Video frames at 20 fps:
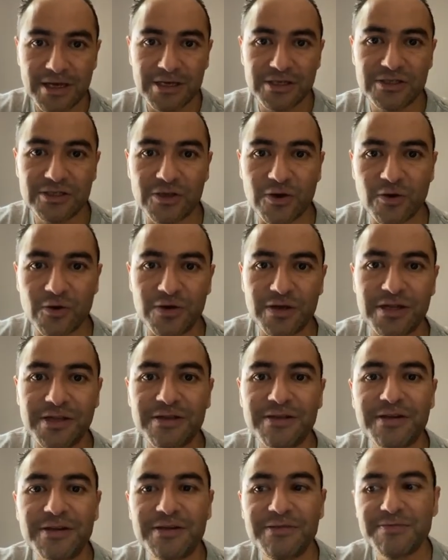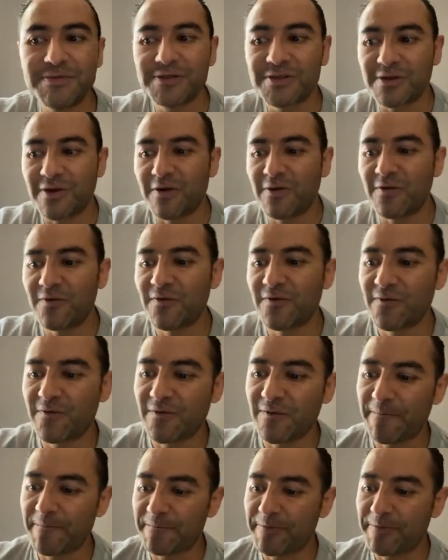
So in terms of